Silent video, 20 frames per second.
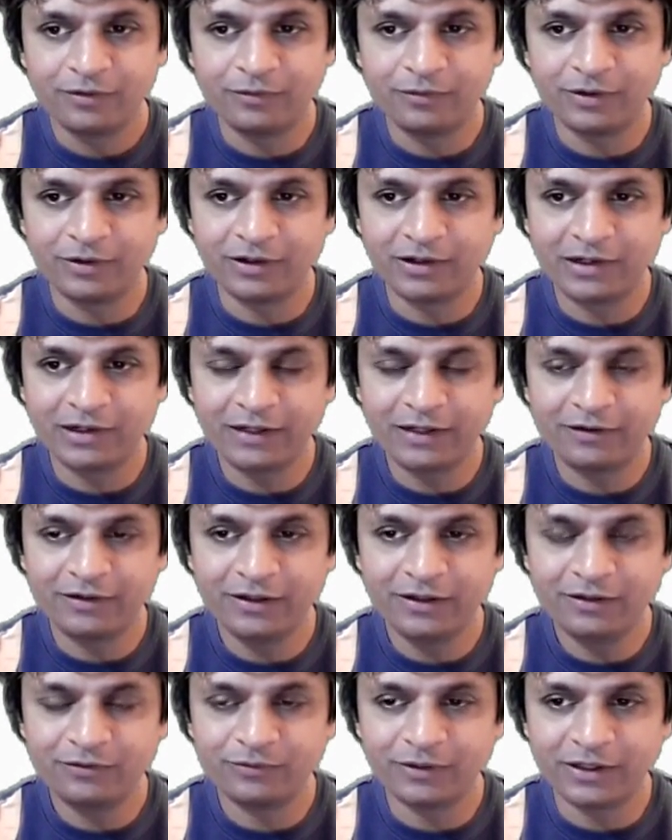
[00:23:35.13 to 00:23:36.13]
We're going to click
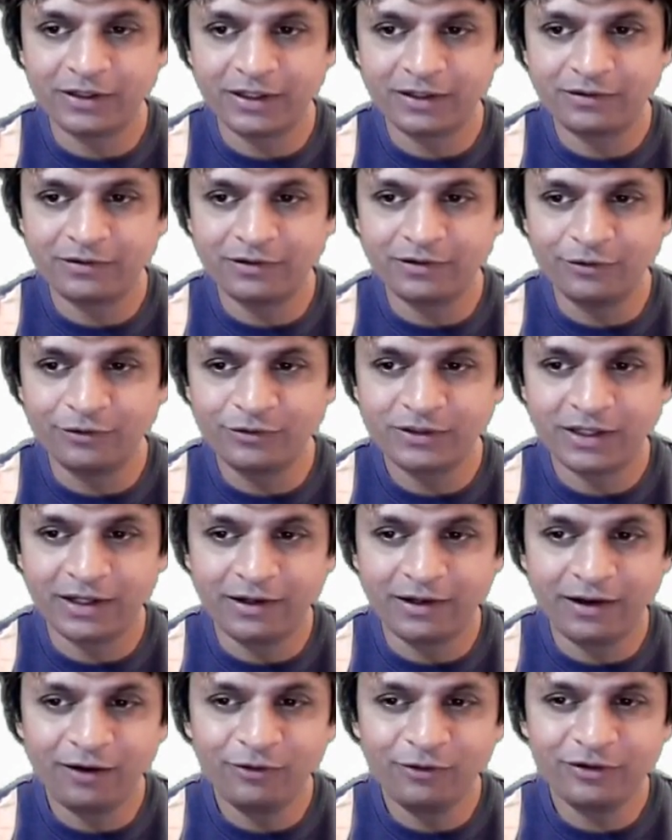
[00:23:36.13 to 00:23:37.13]
on it. We're going to get Toyota.
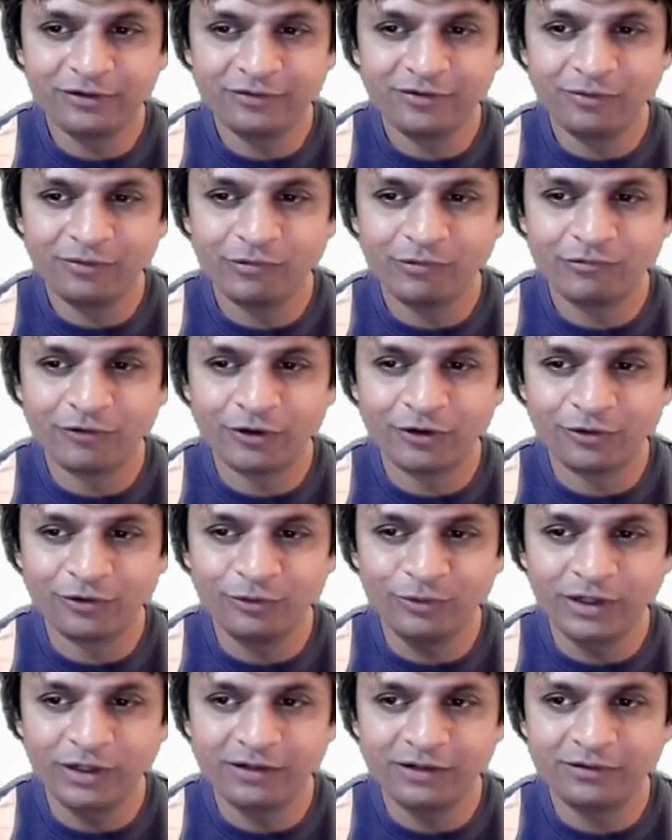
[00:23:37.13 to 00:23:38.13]
And now you'll see we've got
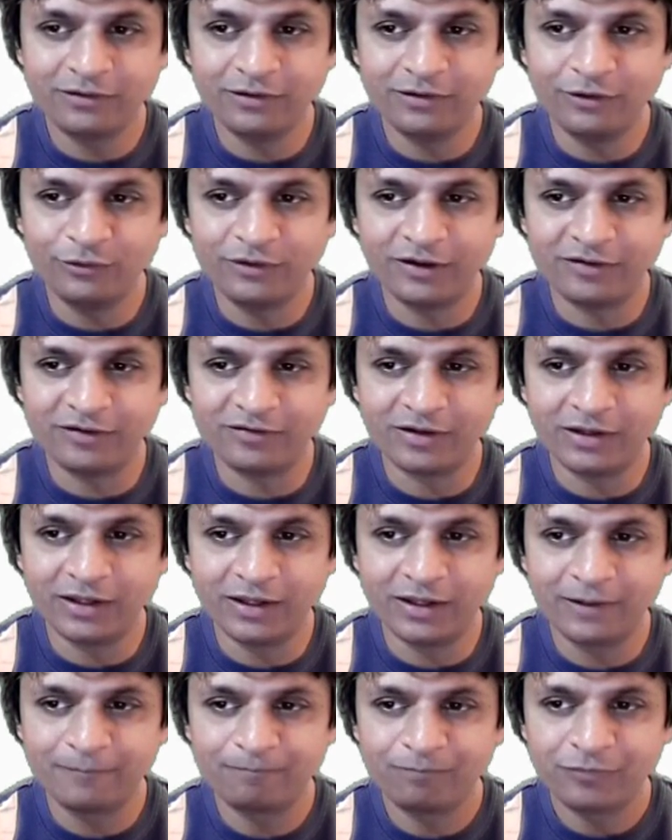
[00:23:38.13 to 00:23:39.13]
only Toyotas in
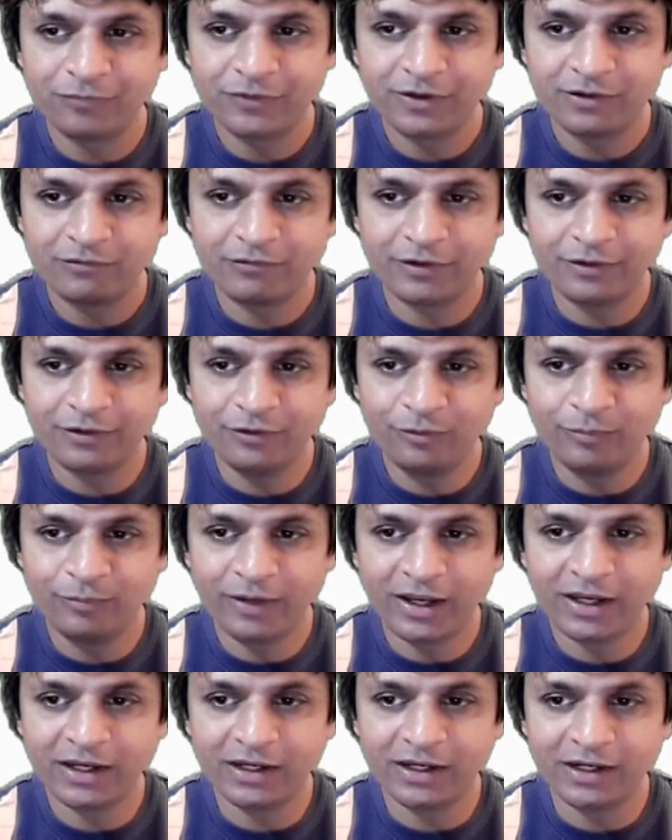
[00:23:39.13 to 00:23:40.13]
there. If I go
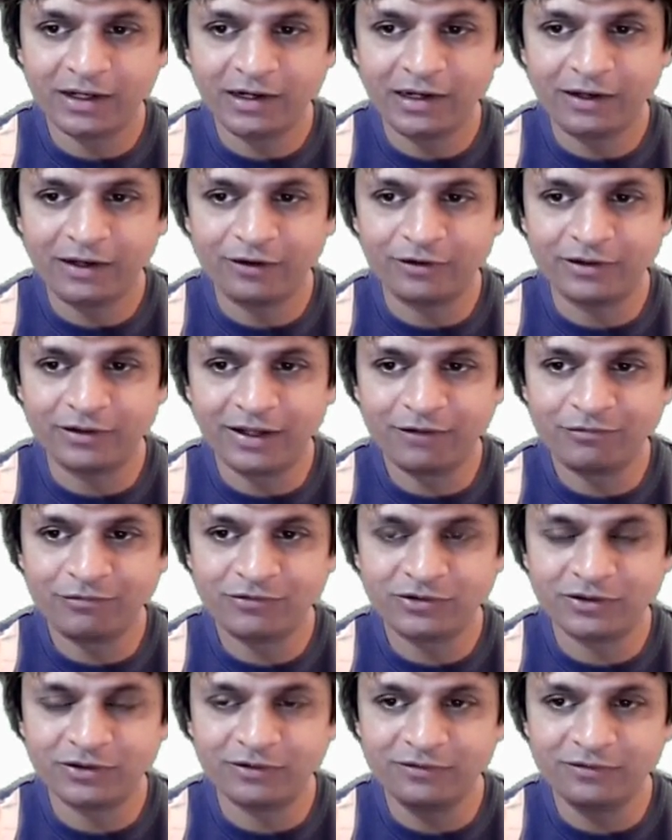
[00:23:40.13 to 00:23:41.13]
back and I click on
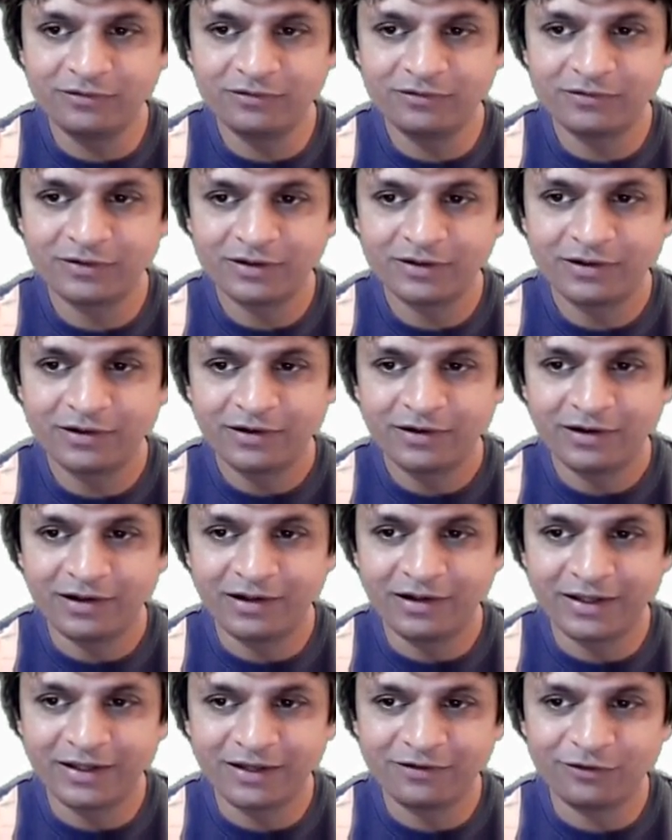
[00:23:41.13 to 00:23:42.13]
Dachshunds,
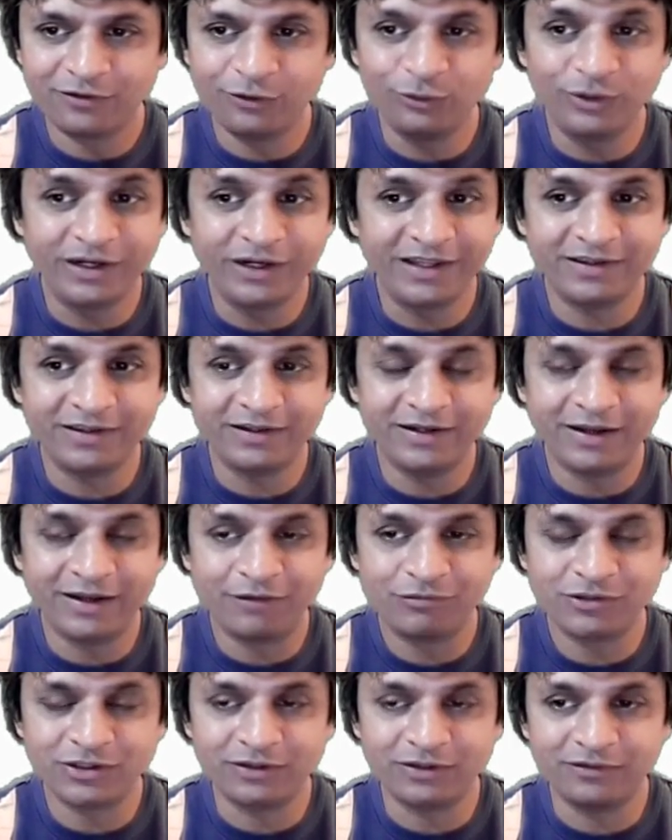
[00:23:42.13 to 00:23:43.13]
I'll get only the
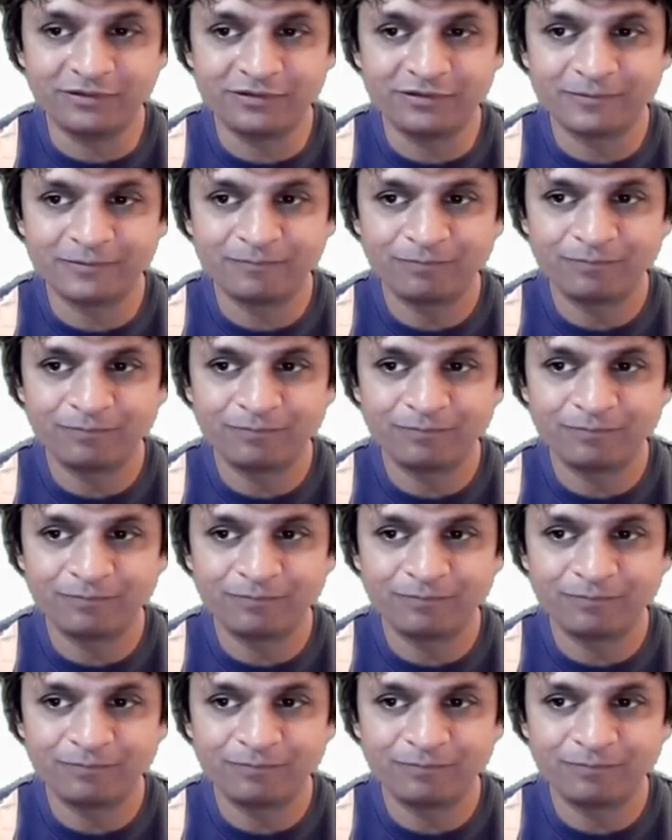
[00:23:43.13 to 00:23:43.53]
Dachshunds.